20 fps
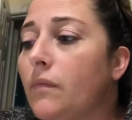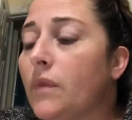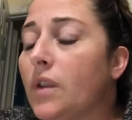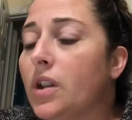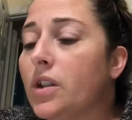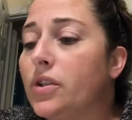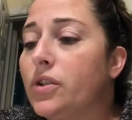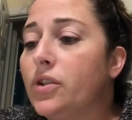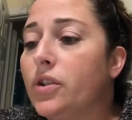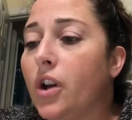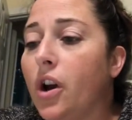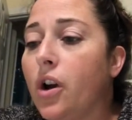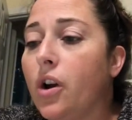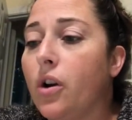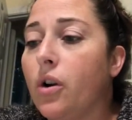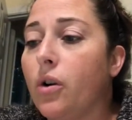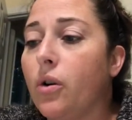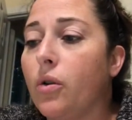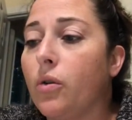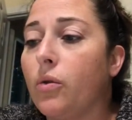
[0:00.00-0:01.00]

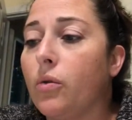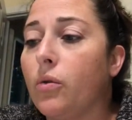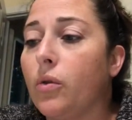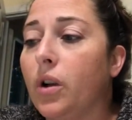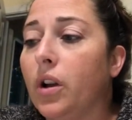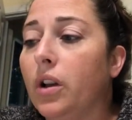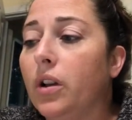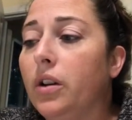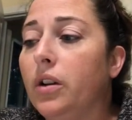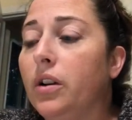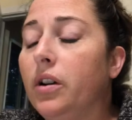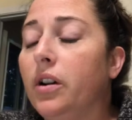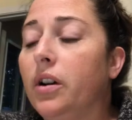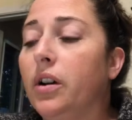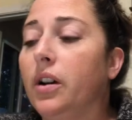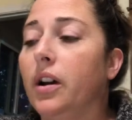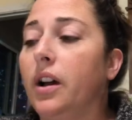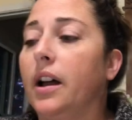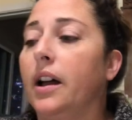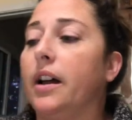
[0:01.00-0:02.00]
So
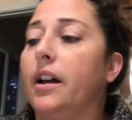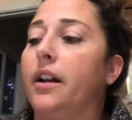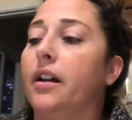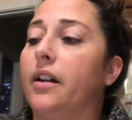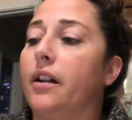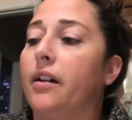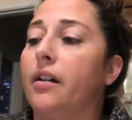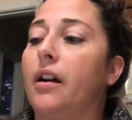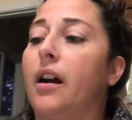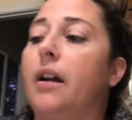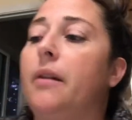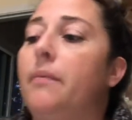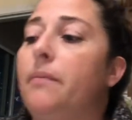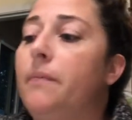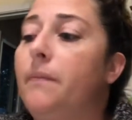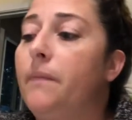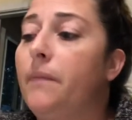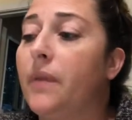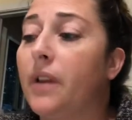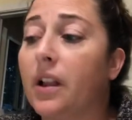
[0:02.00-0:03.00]

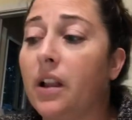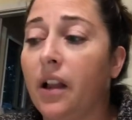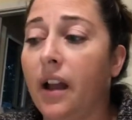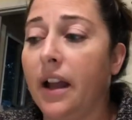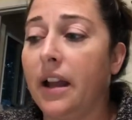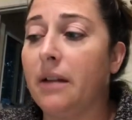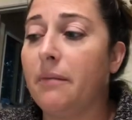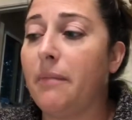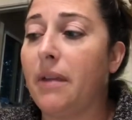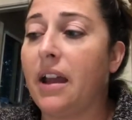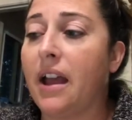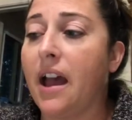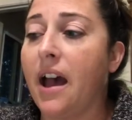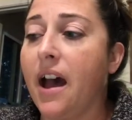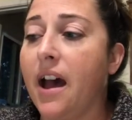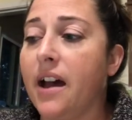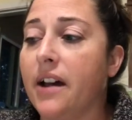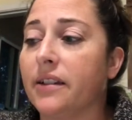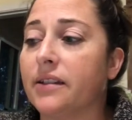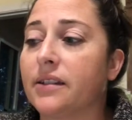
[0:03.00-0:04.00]
the client may
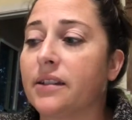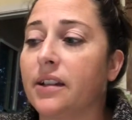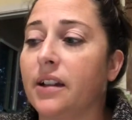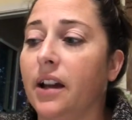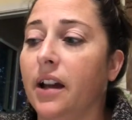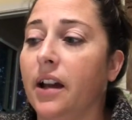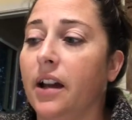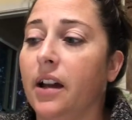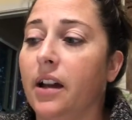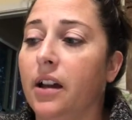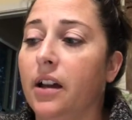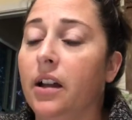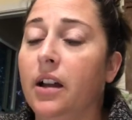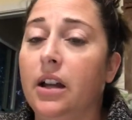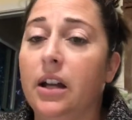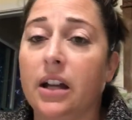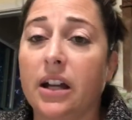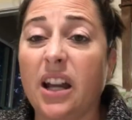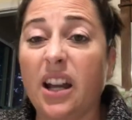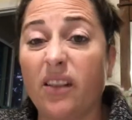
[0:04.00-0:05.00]
ask
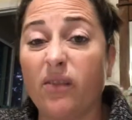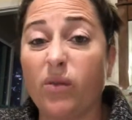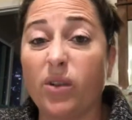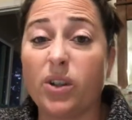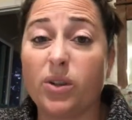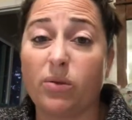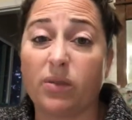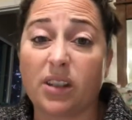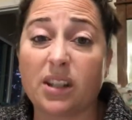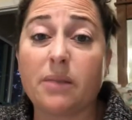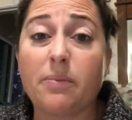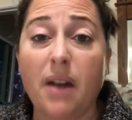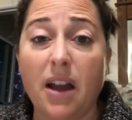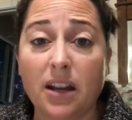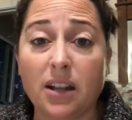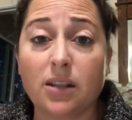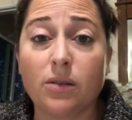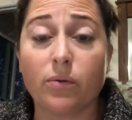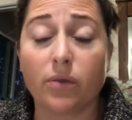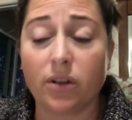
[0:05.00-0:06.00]
kind of what to
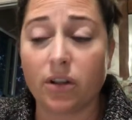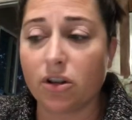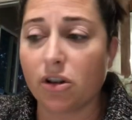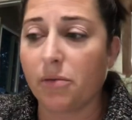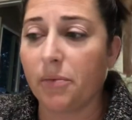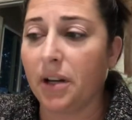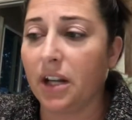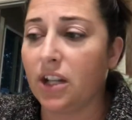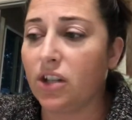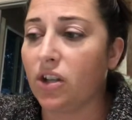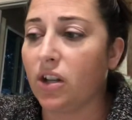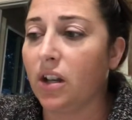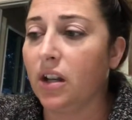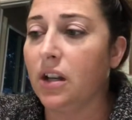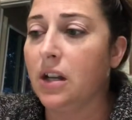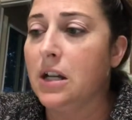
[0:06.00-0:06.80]
expect with a termination.